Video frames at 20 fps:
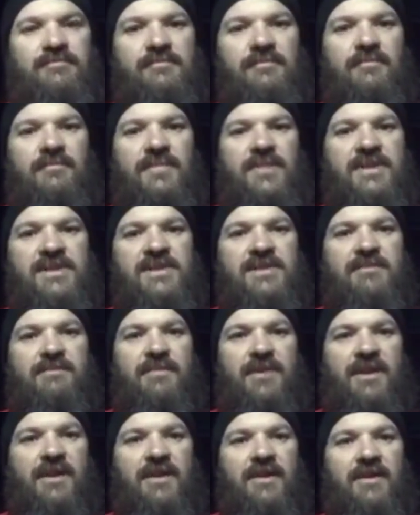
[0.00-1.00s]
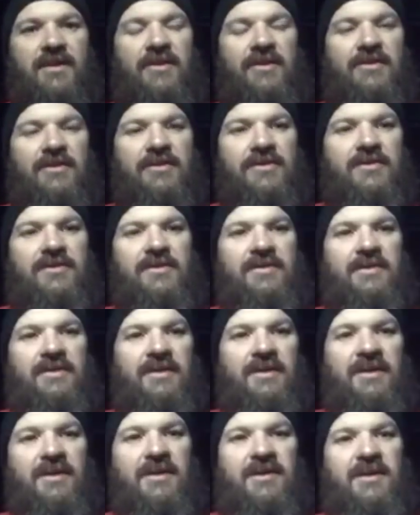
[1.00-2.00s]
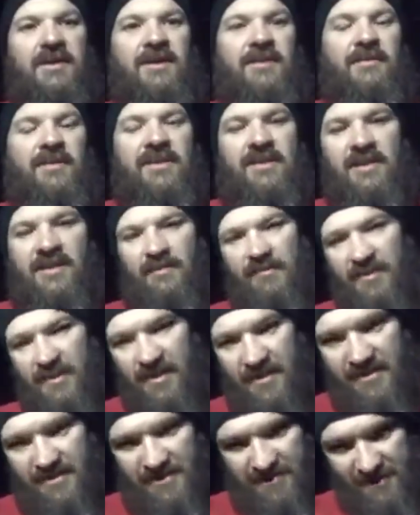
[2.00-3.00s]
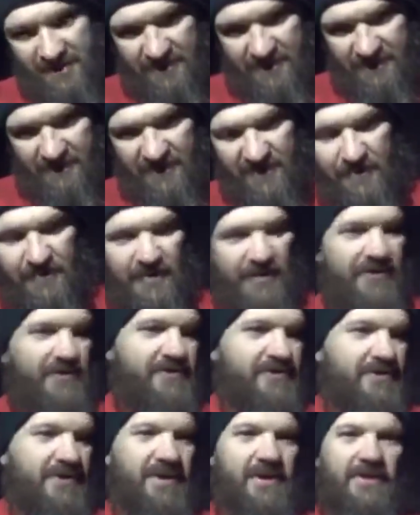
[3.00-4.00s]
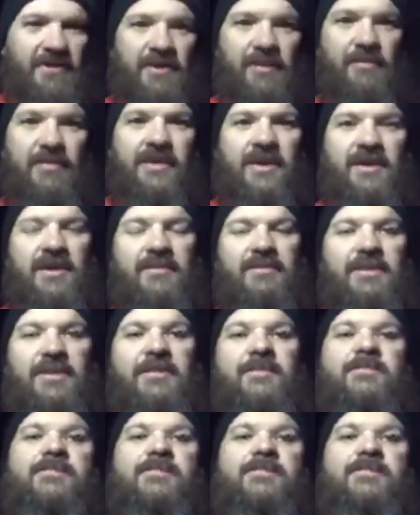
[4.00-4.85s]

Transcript: Missing my girls. I think Beyond just spilled his drink on our bed, but